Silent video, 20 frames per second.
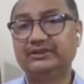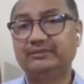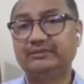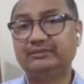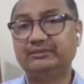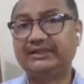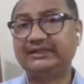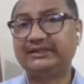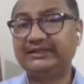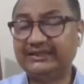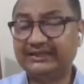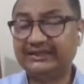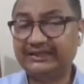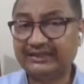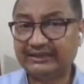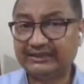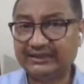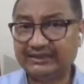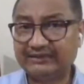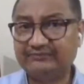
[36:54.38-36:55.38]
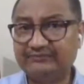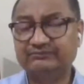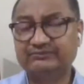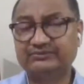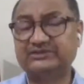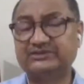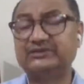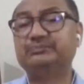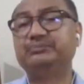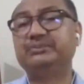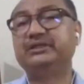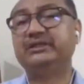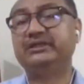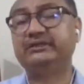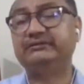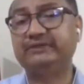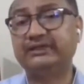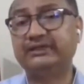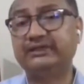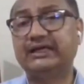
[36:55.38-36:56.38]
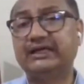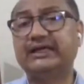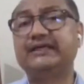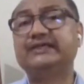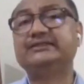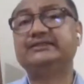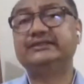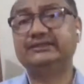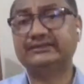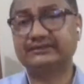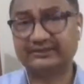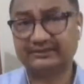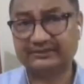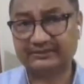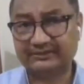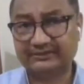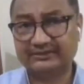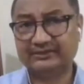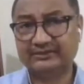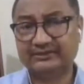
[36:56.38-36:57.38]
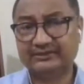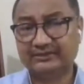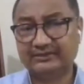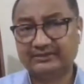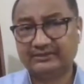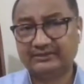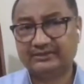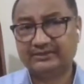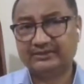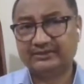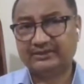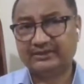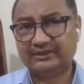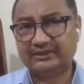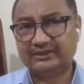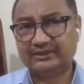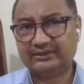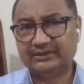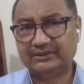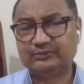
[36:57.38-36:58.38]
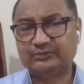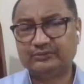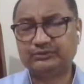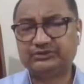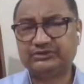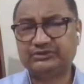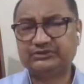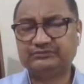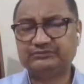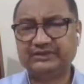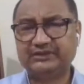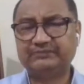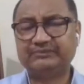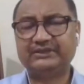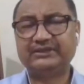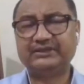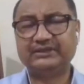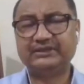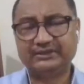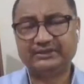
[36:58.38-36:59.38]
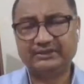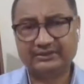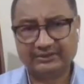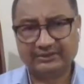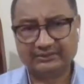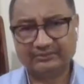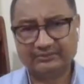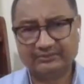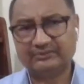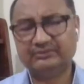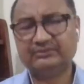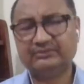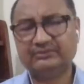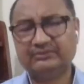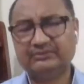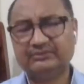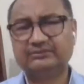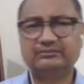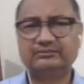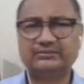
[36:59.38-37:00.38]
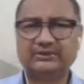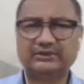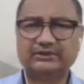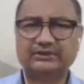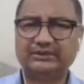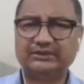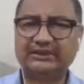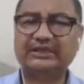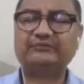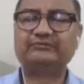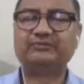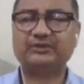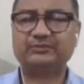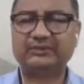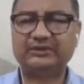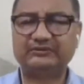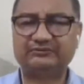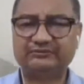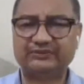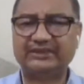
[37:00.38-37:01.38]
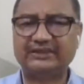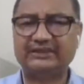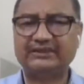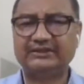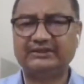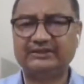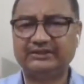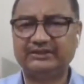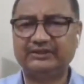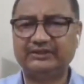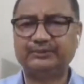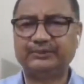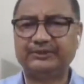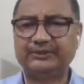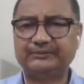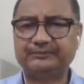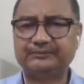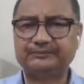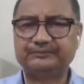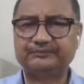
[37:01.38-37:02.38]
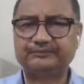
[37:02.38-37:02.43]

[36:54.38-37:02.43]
by leading a life, simple living, high thinking, uh, and which is very, very, you know, uh, environment friendly in a way.